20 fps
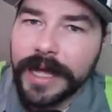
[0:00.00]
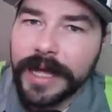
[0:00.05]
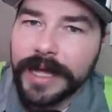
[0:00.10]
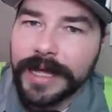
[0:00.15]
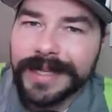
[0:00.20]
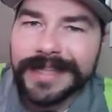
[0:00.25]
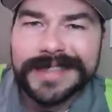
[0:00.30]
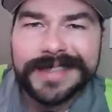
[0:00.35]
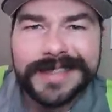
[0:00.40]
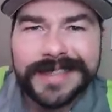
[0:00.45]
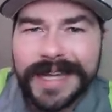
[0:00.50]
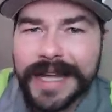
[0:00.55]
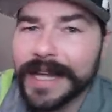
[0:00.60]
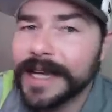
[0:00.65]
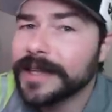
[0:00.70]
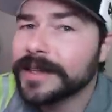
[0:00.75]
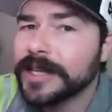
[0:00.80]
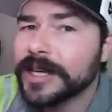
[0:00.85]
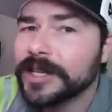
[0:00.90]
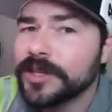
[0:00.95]
is
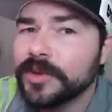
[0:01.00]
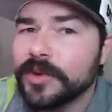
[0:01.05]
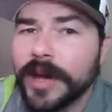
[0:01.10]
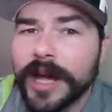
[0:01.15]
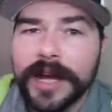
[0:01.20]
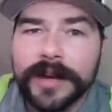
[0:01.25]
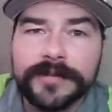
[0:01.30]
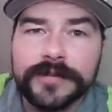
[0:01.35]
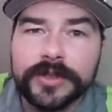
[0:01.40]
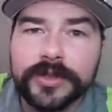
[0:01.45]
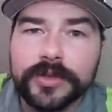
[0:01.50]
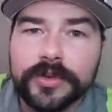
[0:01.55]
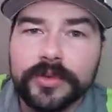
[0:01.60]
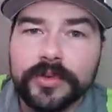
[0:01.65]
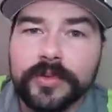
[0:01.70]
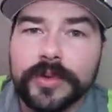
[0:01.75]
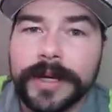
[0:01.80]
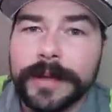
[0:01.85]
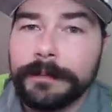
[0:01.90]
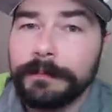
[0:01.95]
saying that you have to
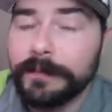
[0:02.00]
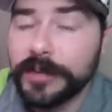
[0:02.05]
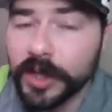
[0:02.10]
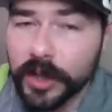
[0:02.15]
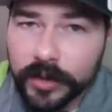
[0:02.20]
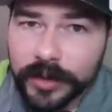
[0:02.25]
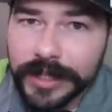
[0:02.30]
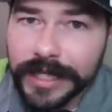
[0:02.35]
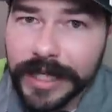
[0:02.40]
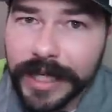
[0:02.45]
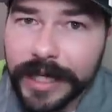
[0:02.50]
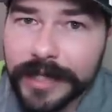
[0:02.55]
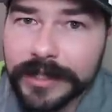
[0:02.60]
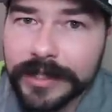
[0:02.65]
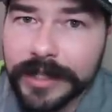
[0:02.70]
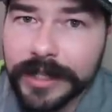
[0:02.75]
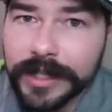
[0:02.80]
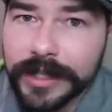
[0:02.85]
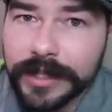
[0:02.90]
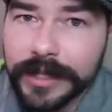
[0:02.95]
rebuild the
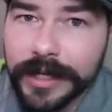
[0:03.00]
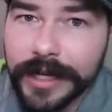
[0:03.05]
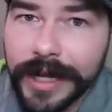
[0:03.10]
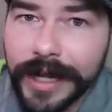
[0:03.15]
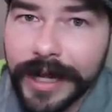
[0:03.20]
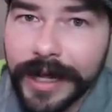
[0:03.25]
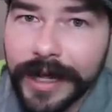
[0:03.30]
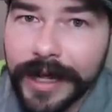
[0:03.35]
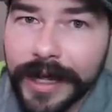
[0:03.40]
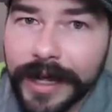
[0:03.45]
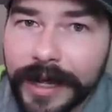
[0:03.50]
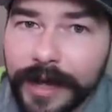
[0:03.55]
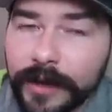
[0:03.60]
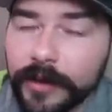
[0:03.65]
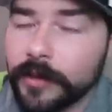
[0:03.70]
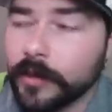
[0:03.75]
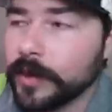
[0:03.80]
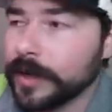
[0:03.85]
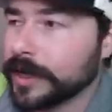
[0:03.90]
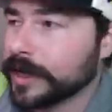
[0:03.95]
engine at what a